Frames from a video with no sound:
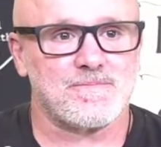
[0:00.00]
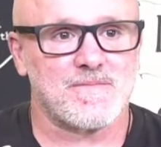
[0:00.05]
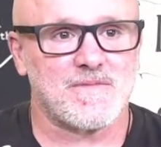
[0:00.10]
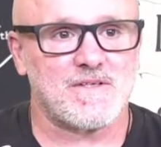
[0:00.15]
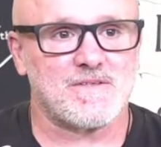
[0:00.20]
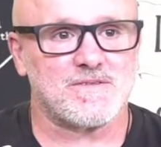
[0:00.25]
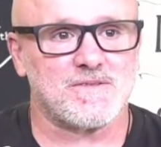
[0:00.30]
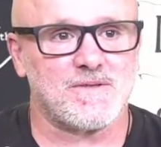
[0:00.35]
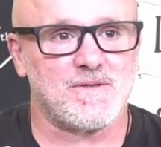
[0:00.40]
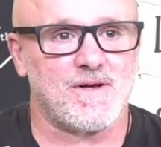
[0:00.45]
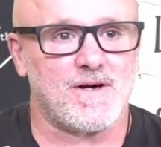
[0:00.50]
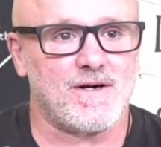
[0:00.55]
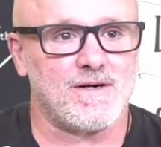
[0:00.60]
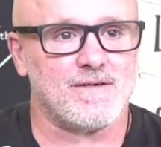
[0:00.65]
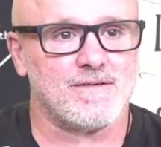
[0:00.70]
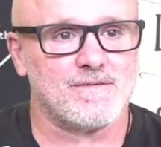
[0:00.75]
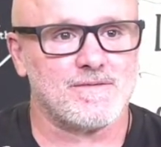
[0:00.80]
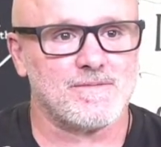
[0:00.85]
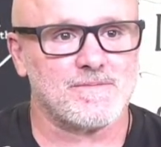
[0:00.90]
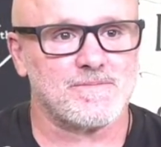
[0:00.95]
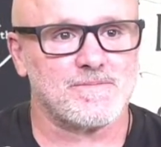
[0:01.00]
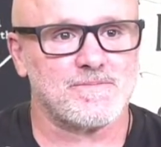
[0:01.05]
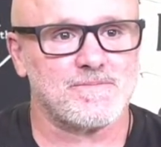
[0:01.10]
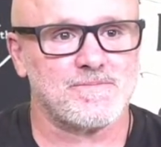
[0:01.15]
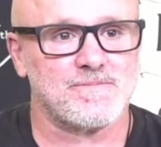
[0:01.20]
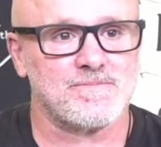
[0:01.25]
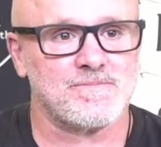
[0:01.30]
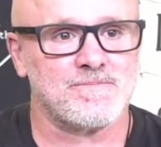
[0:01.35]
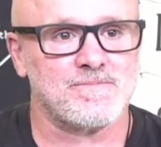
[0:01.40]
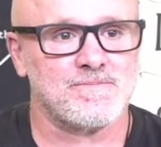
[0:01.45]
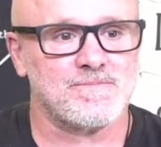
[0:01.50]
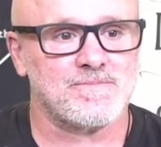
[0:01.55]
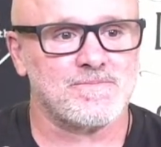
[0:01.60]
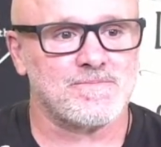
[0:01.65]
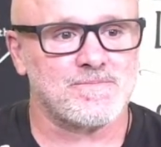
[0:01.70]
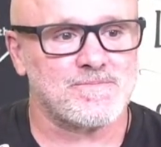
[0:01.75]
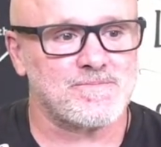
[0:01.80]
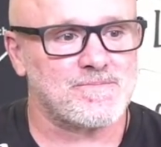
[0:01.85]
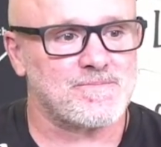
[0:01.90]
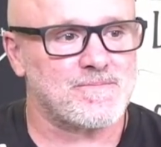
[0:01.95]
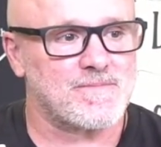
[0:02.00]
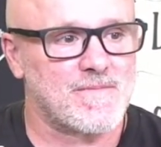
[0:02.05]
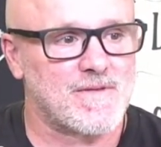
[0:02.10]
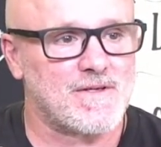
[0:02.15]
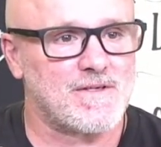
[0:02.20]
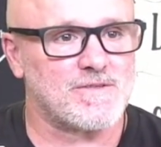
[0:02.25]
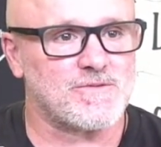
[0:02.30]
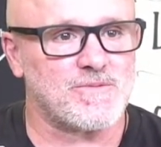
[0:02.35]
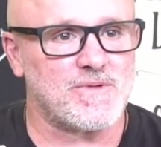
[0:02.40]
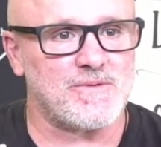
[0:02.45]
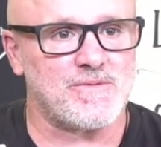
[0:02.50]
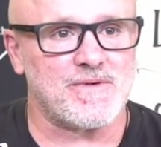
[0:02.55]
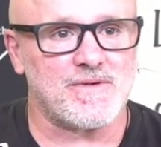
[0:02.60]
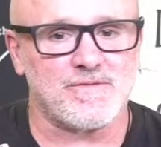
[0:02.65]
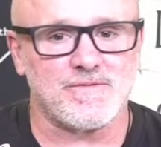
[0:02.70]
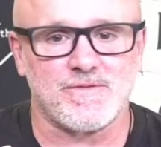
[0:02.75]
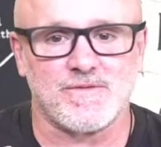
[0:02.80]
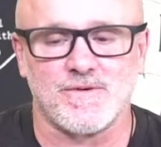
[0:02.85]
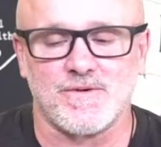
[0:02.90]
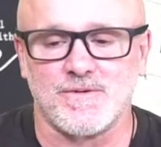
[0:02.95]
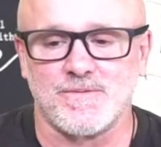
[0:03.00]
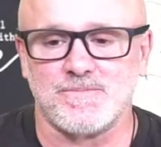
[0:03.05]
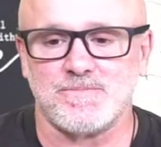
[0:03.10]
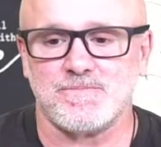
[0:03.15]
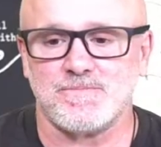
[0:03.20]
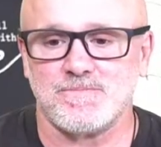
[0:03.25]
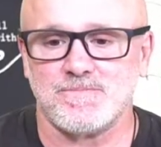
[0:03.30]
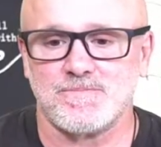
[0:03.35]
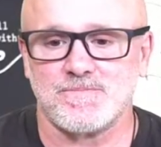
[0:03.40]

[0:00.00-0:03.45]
It's a lot. Because we went from